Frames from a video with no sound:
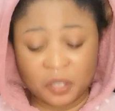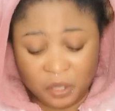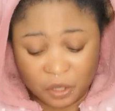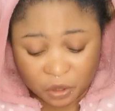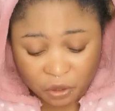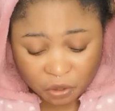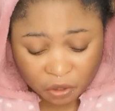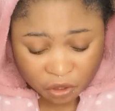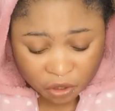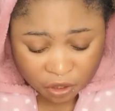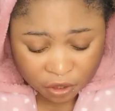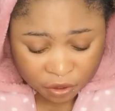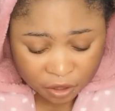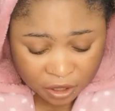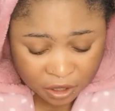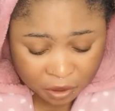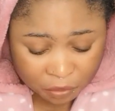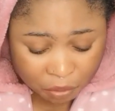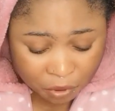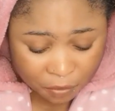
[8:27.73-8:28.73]
So
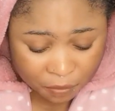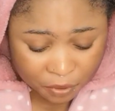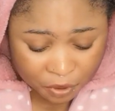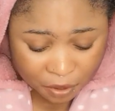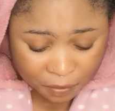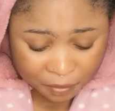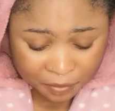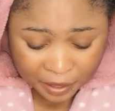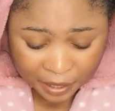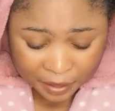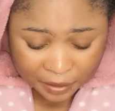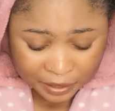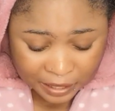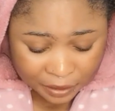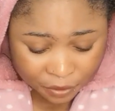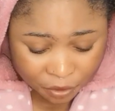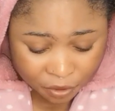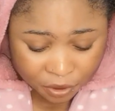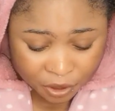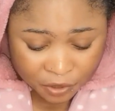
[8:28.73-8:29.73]
this cream, sometimes
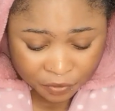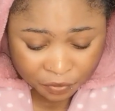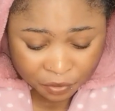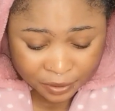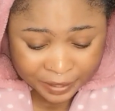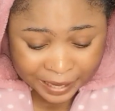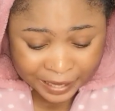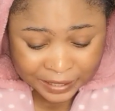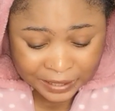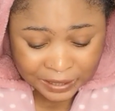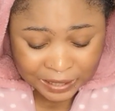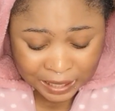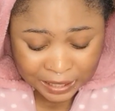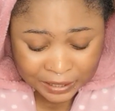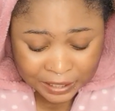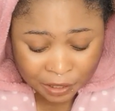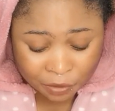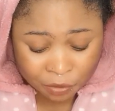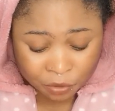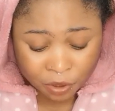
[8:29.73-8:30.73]
I don't even
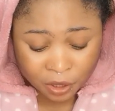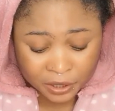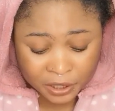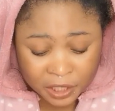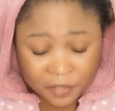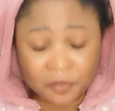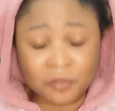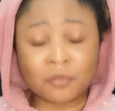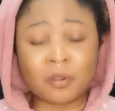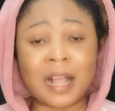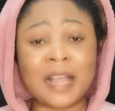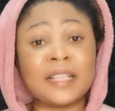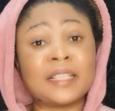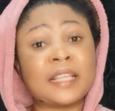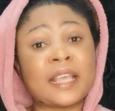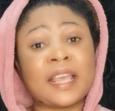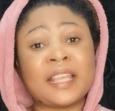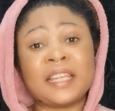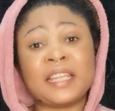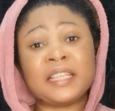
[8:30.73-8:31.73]
understand. They will not even write
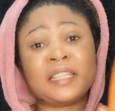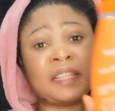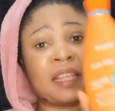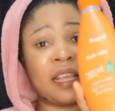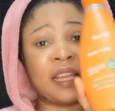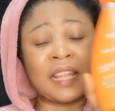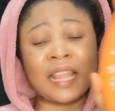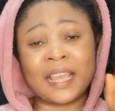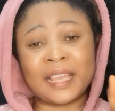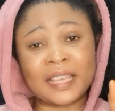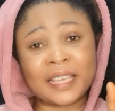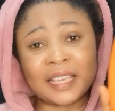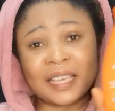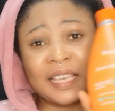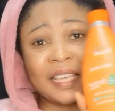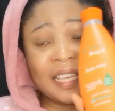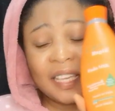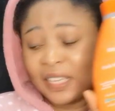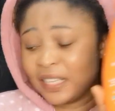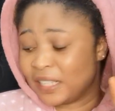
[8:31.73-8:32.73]
anything, like
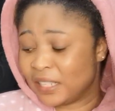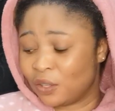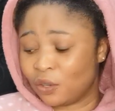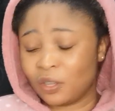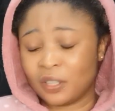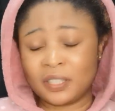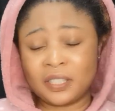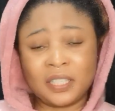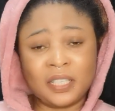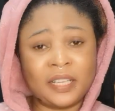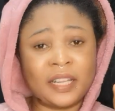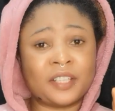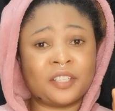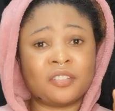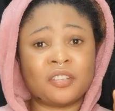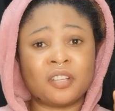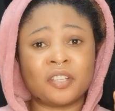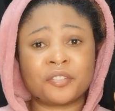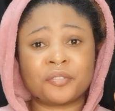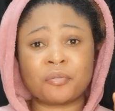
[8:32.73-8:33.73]
nothing. They
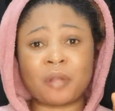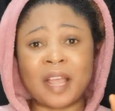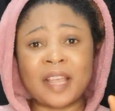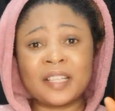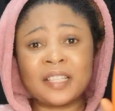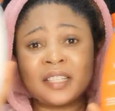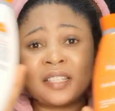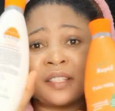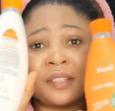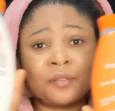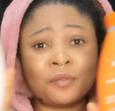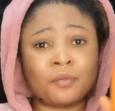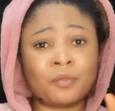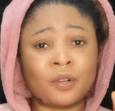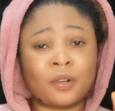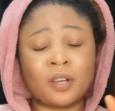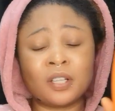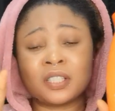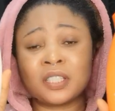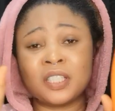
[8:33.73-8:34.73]
do not write
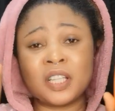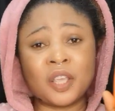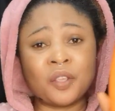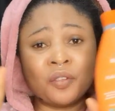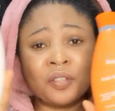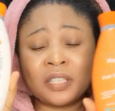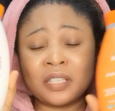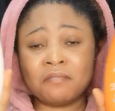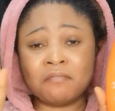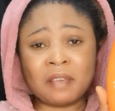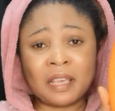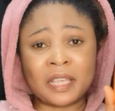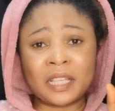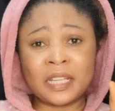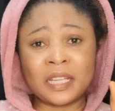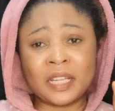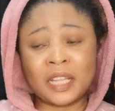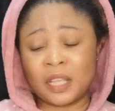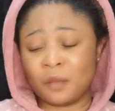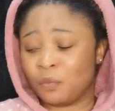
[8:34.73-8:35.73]
what they use in
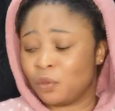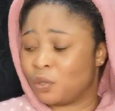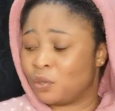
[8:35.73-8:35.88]
making them.